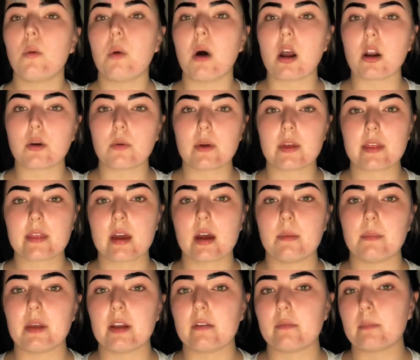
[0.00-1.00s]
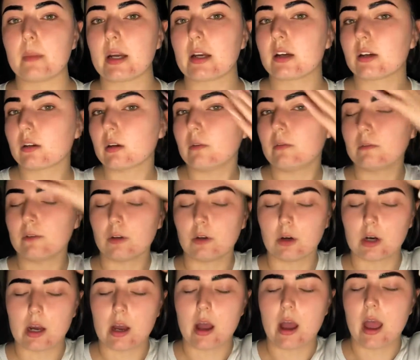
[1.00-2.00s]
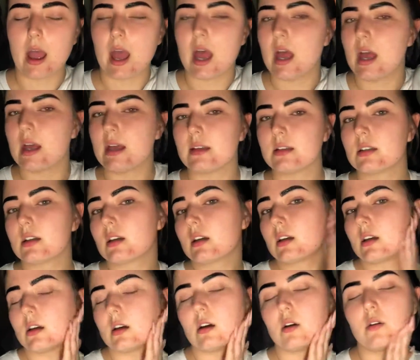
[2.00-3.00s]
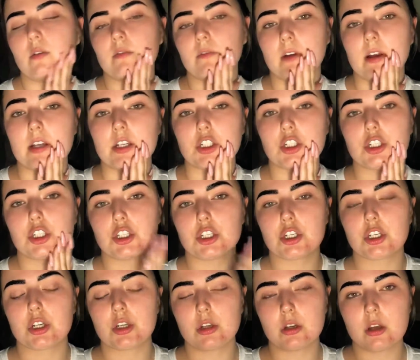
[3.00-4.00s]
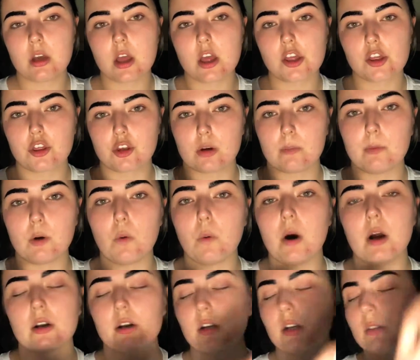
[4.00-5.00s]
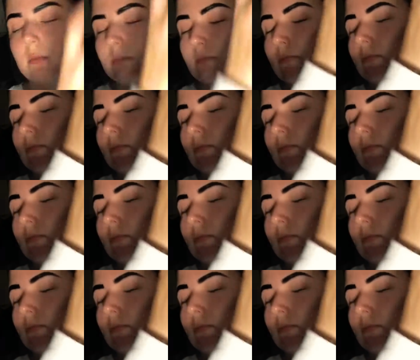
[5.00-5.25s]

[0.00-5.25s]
water with a bit of microflora and French thermal water.